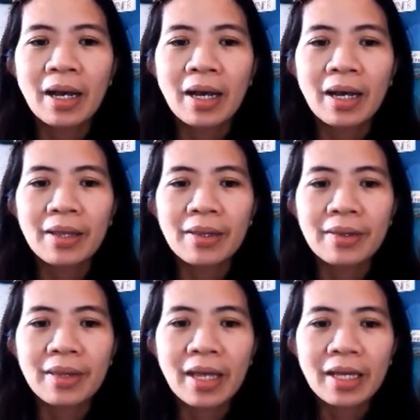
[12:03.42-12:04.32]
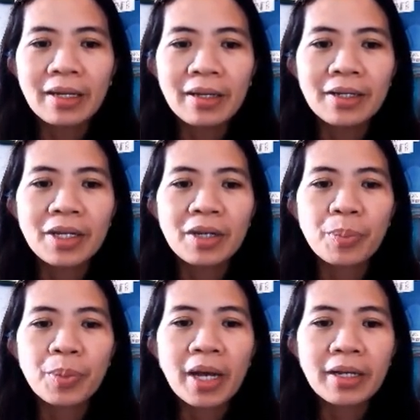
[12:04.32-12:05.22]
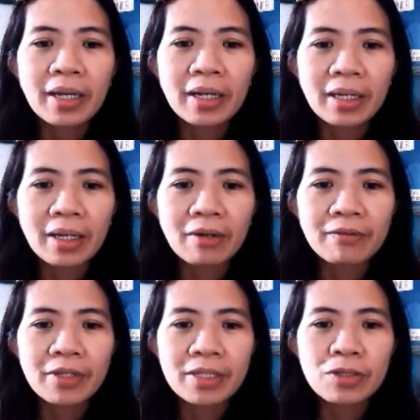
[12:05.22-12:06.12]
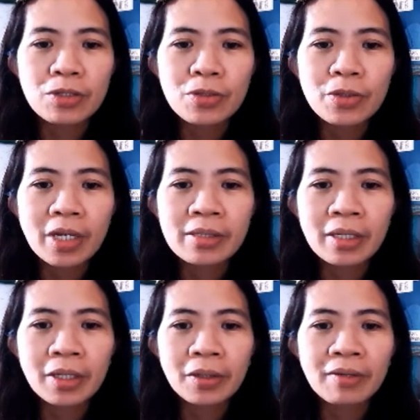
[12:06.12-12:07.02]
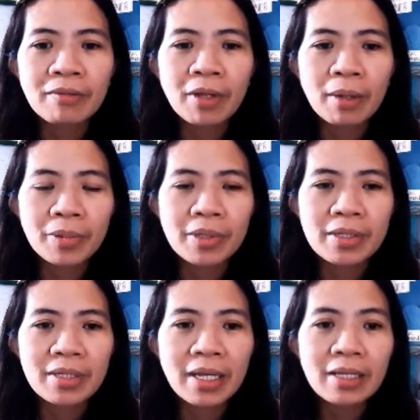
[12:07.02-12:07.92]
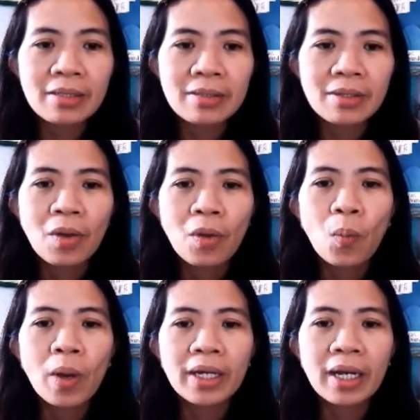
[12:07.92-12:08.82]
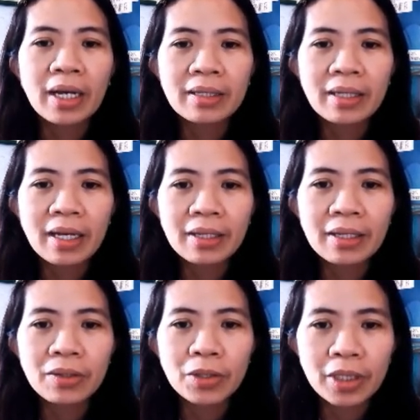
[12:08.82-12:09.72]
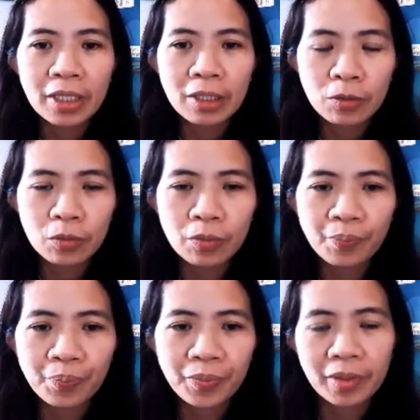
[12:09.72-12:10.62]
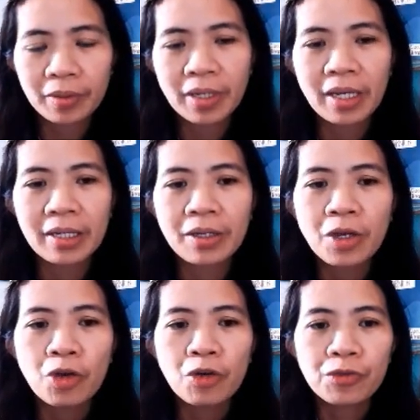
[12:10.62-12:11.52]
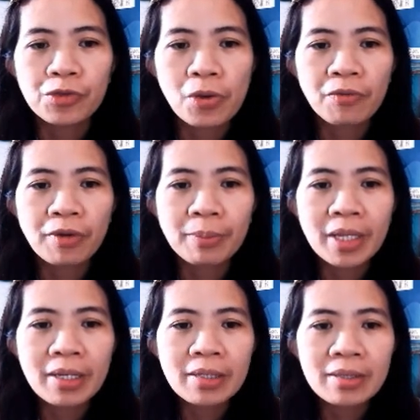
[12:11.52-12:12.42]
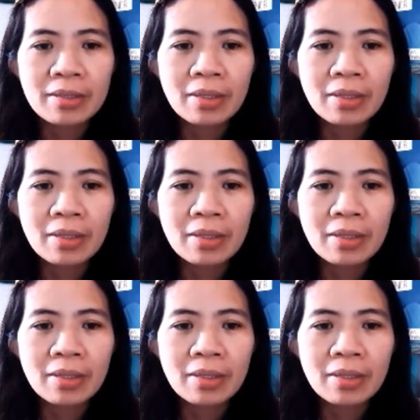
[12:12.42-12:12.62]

then the product of these two consecutive numbers is 132. Okay, so from this